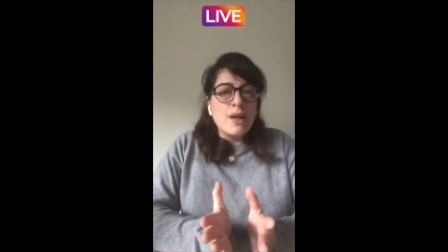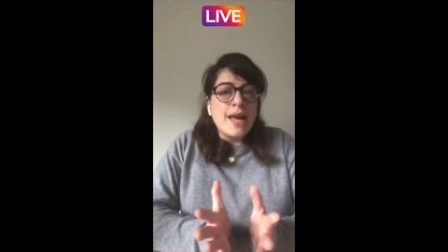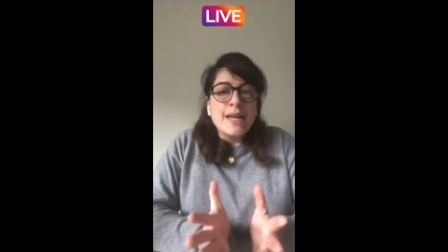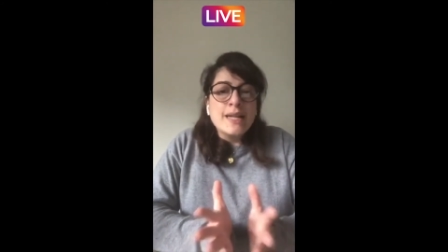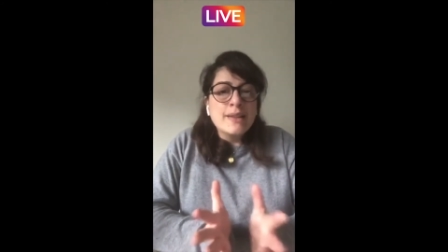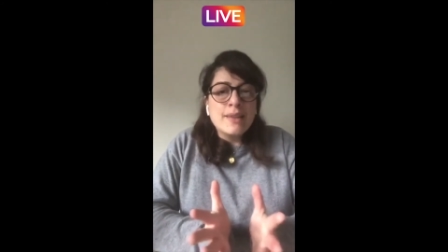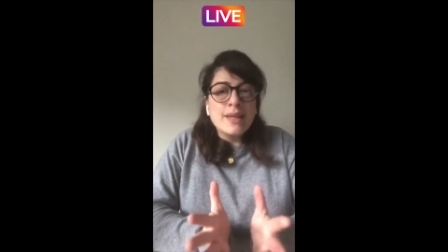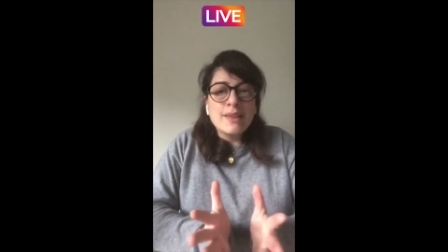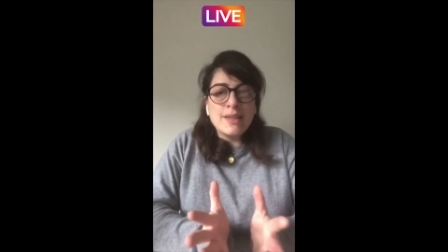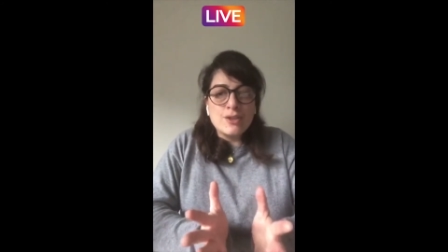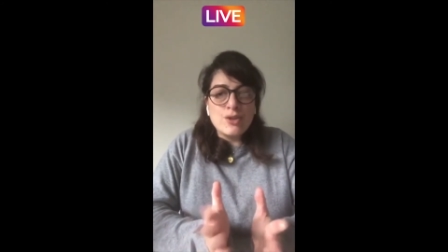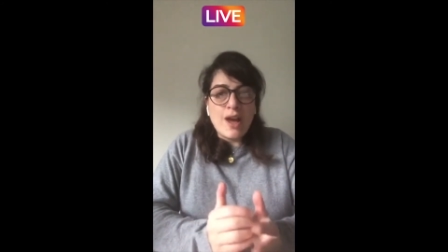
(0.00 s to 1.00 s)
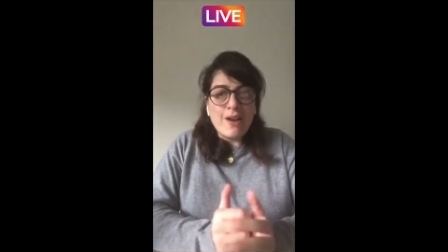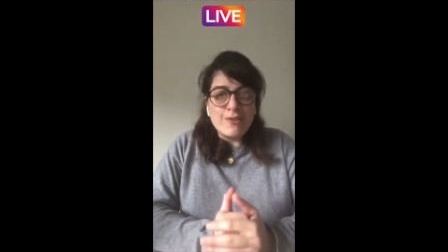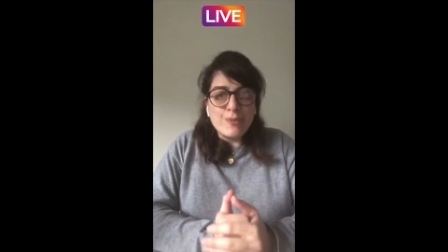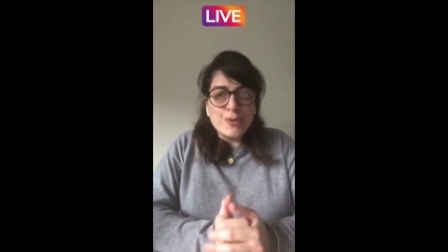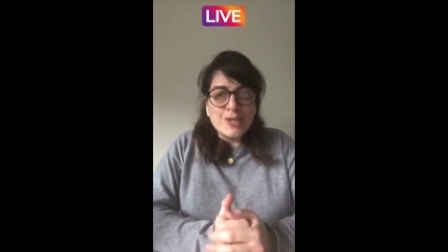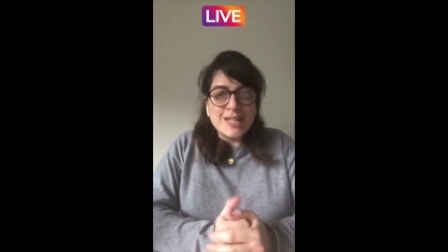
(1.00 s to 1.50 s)
anything that you have
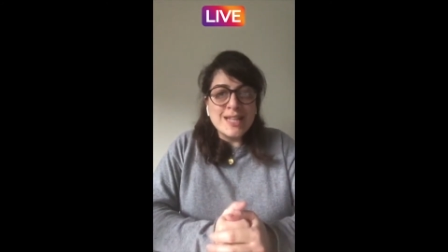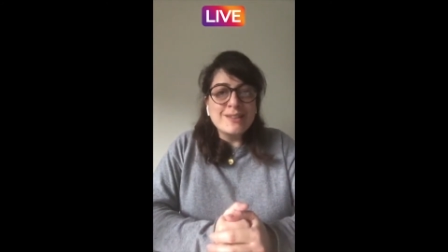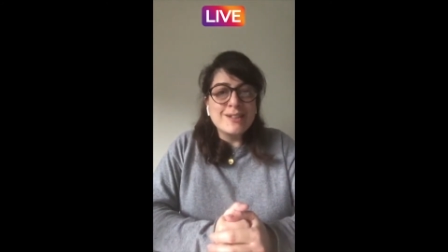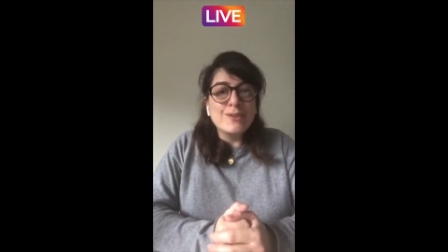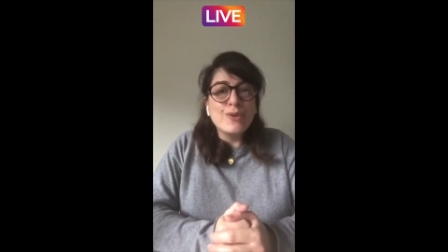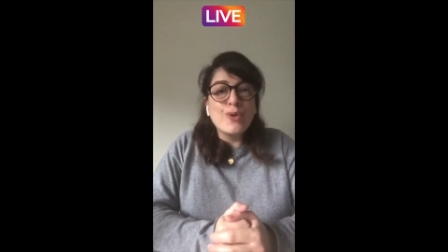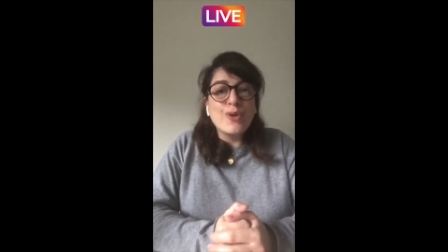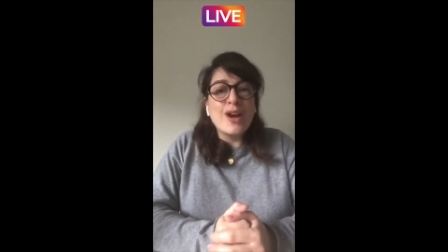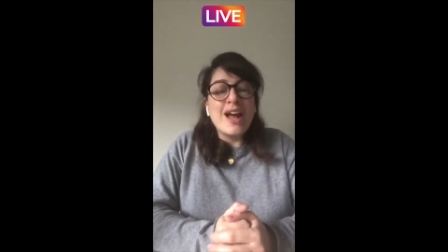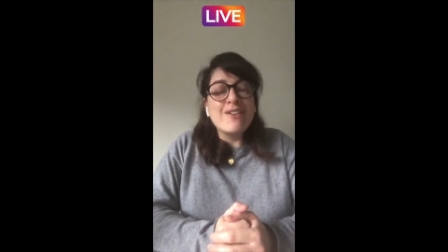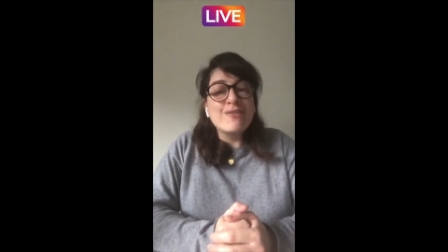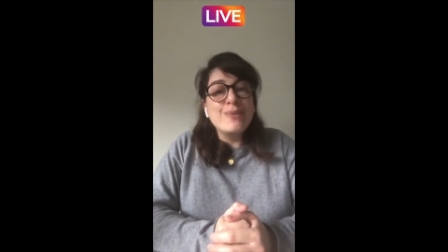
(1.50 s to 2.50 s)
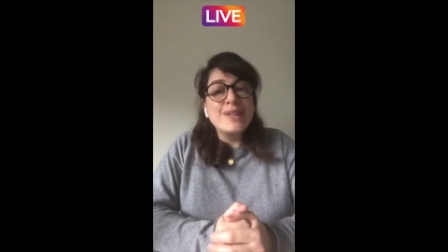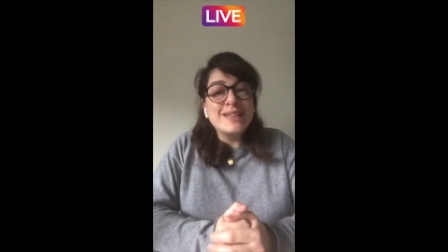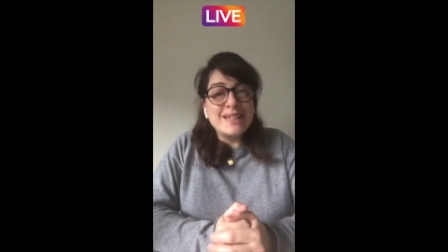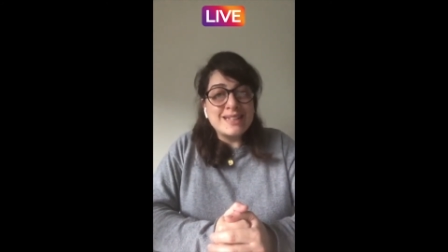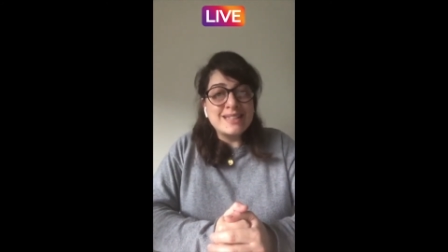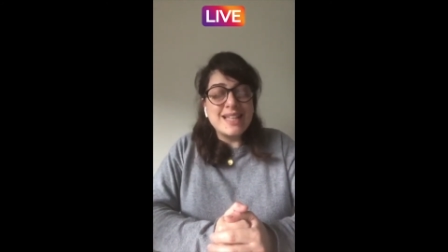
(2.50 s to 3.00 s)
presented or have been
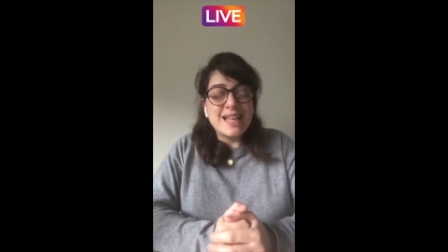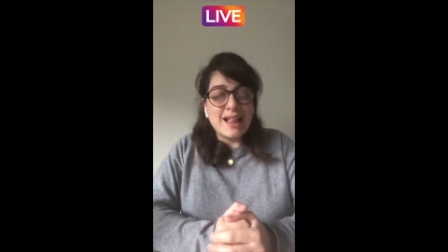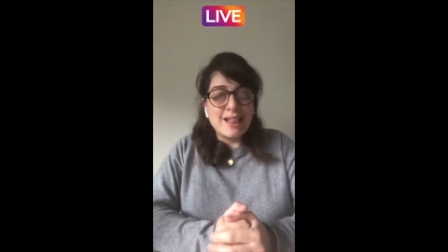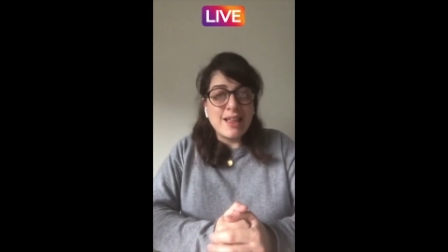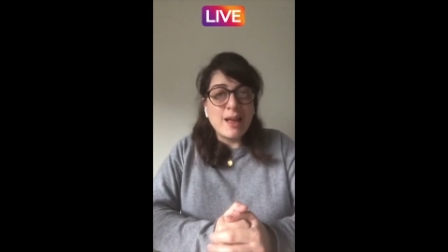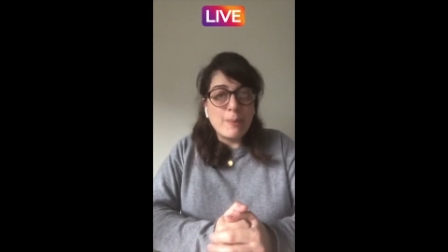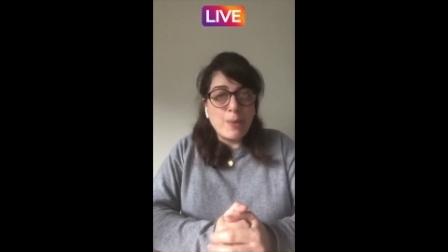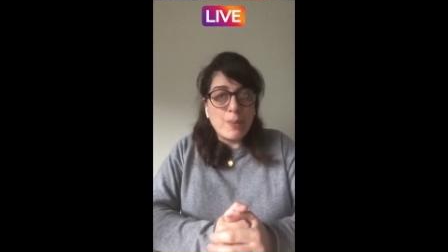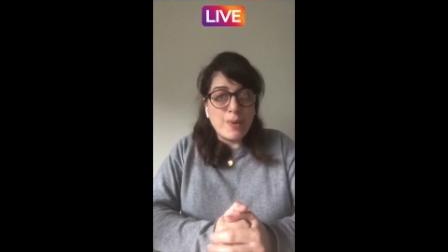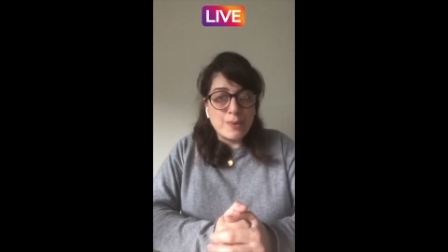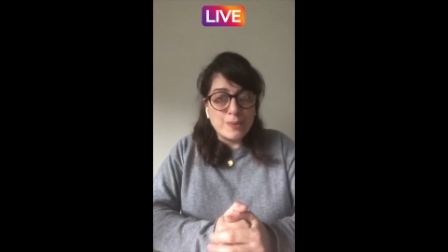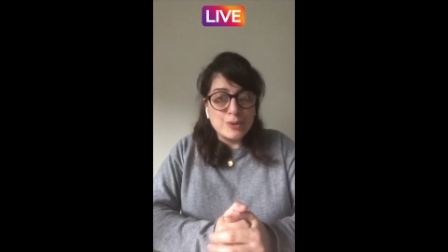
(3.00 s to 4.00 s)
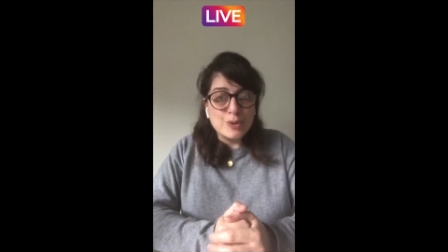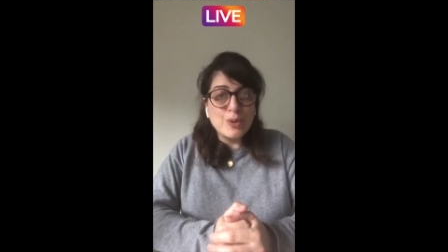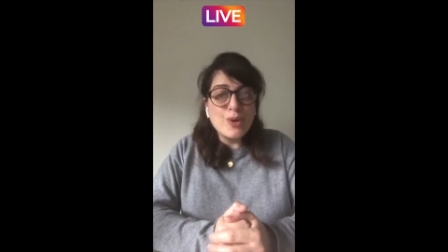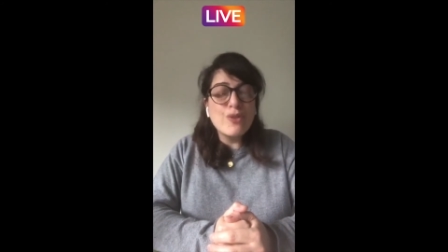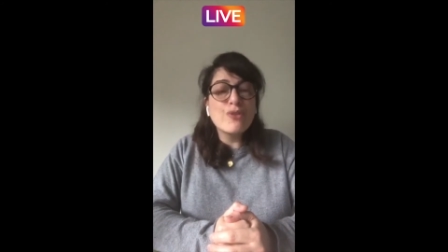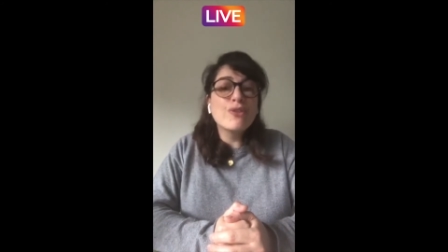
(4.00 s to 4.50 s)
testing in that pop-up
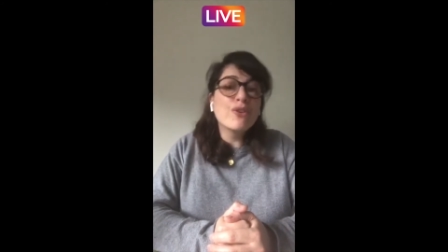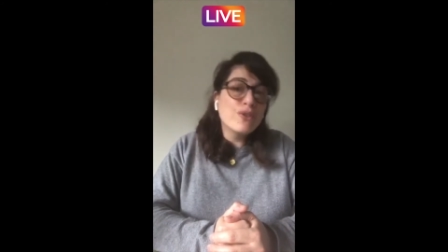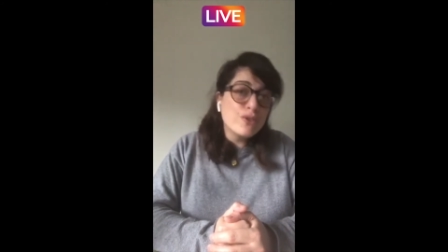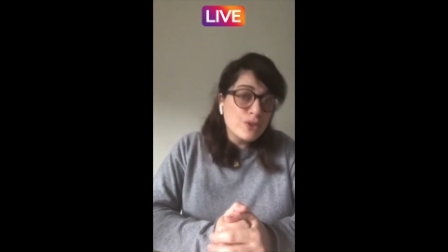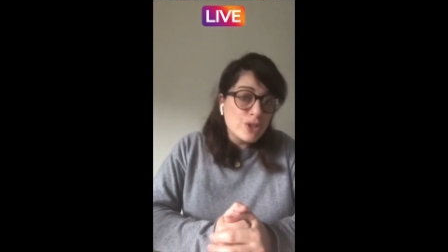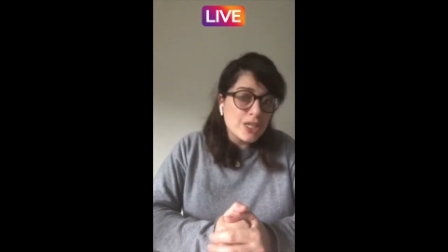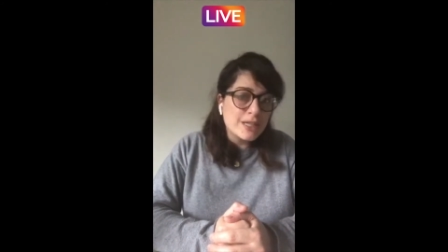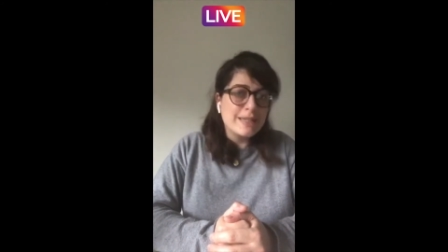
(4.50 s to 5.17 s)
store for future